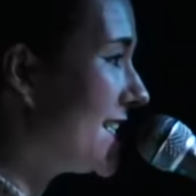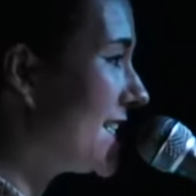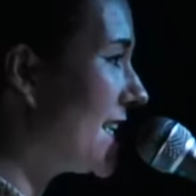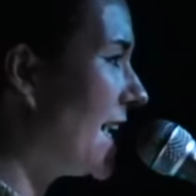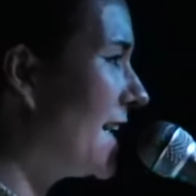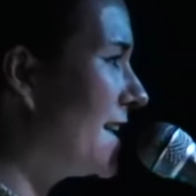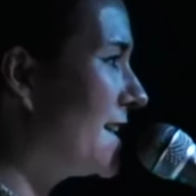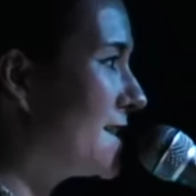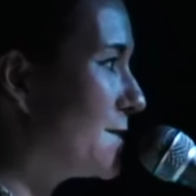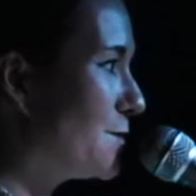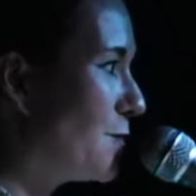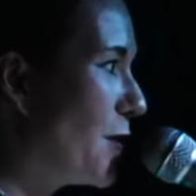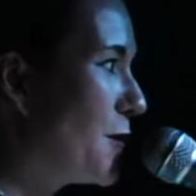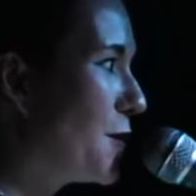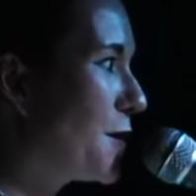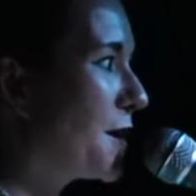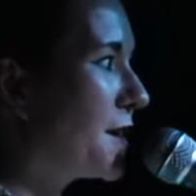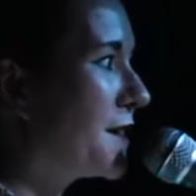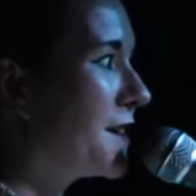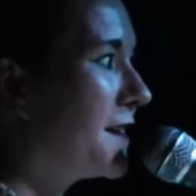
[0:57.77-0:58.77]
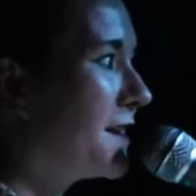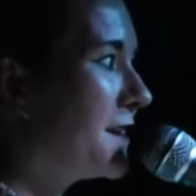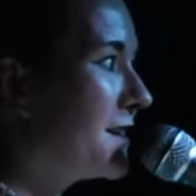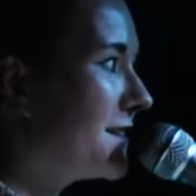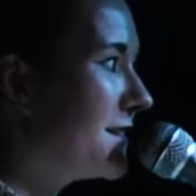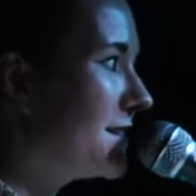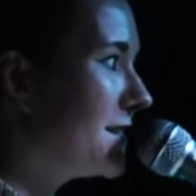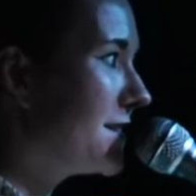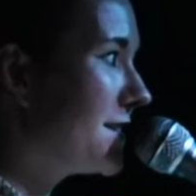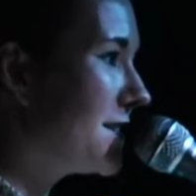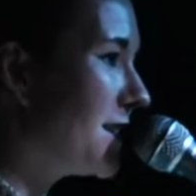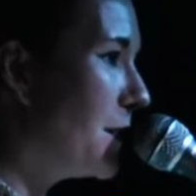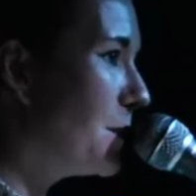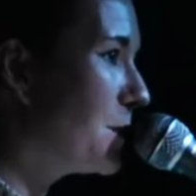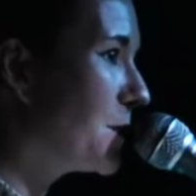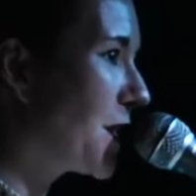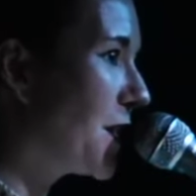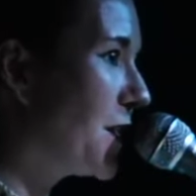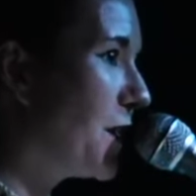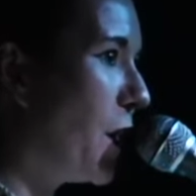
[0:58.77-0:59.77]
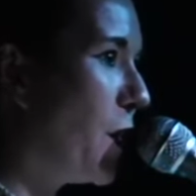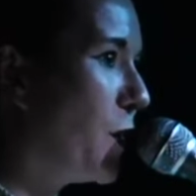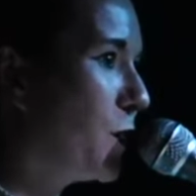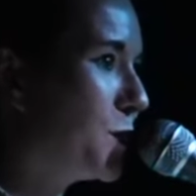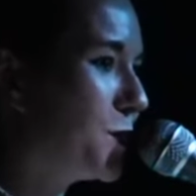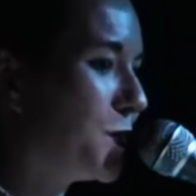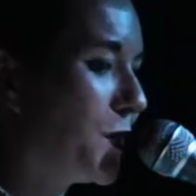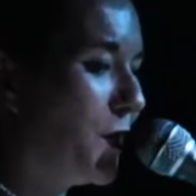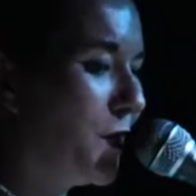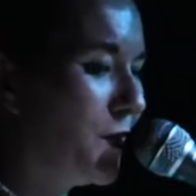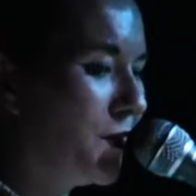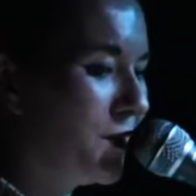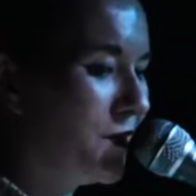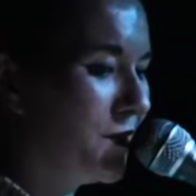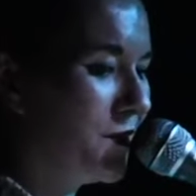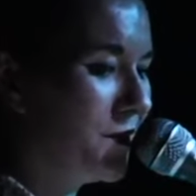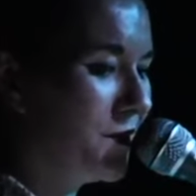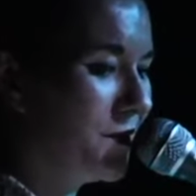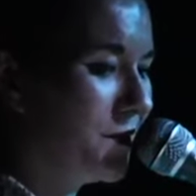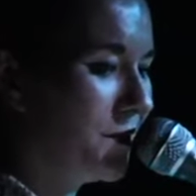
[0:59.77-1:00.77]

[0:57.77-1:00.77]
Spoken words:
chain is broken, some can hold on.